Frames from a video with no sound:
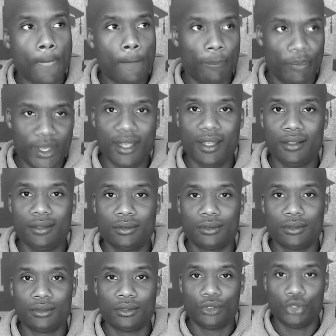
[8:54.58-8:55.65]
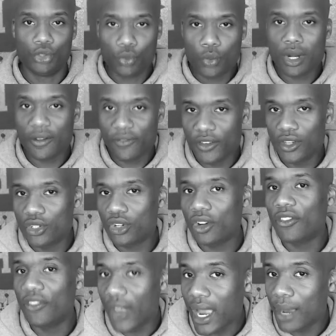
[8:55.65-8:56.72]
then you want to feed your
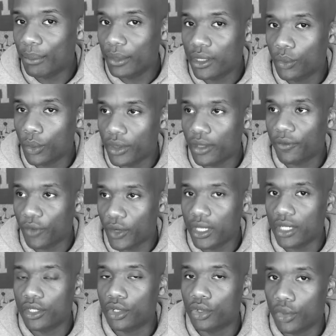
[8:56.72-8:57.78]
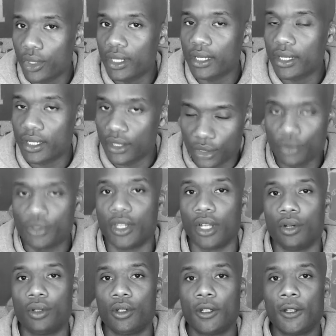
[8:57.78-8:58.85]
family with a freaking degree that can do so.